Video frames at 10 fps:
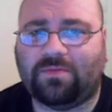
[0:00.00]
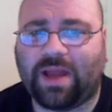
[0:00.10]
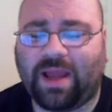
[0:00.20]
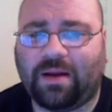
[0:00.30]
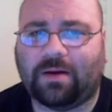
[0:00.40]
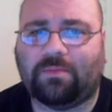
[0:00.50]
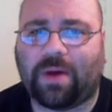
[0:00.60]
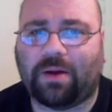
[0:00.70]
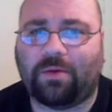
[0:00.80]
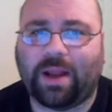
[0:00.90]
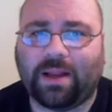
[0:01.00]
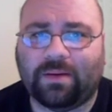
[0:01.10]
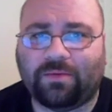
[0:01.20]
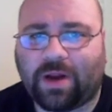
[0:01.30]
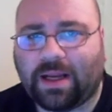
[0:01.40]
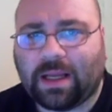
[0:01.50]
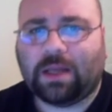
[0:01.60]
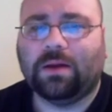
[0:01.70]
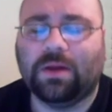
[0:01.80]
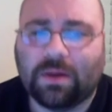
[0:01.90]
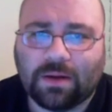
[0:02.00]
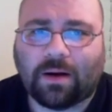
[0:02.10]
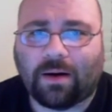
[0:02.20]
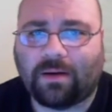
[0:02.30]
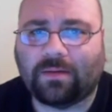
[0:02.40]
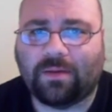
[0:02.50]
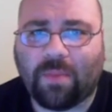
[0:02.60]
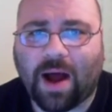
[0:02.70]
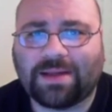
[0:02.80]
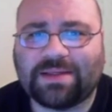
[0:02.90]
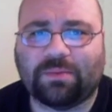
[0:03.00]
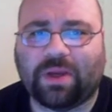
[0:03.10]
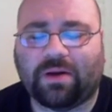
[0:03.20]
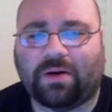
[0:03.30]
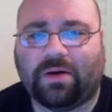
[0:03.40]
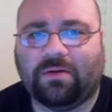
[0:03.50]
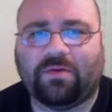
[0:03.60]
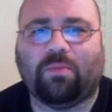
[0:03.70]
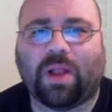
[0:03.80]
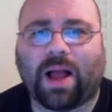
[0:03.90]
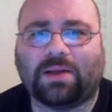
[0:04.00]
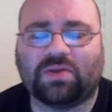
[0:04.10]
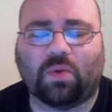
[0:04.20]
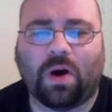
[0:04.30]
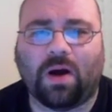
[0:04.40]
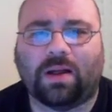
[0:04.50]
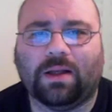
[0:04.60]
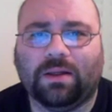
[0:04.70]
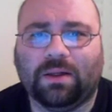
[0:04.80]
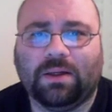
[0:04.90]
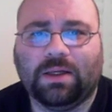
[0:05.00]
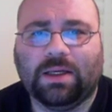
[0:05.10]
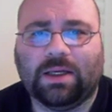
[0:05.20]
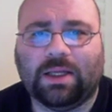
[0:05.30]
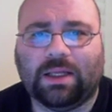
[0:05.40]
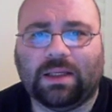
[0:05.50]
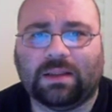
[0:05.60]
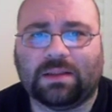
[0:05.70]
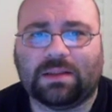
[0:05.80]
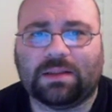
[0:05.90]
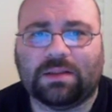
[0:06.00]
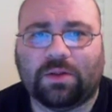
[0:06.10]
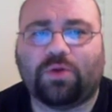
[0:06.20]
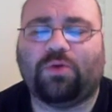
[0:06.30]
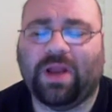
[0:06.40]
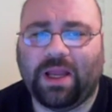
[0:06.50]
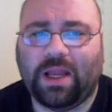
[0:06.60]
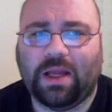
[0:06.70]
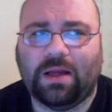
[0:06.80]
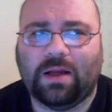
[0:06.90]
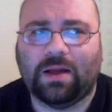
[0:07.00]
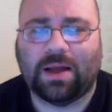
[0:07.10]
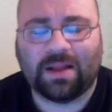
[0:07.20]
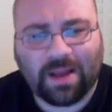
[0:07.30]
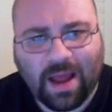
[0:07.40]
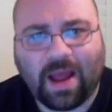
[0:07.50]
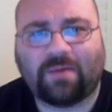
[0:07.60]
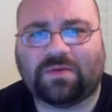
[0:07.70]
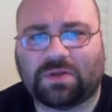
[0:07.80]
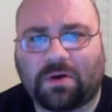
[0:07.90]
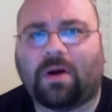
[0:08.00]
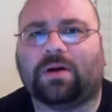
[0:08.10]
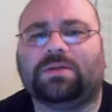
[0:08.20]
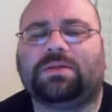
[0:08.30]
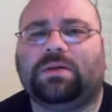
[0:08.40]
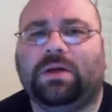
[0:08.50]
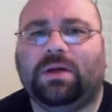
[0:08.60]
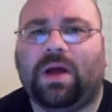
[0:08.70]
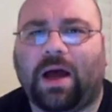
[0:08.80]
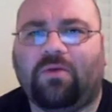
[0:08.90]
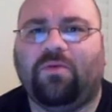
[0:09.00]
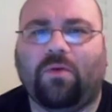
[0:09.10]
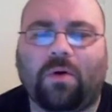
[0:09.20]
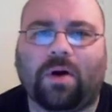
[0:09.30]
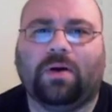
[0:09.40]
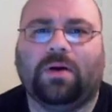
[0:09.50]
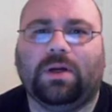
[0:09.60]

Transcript: rating on the Mox-o-Meter for Black Swan is 3.5 stars out of 4.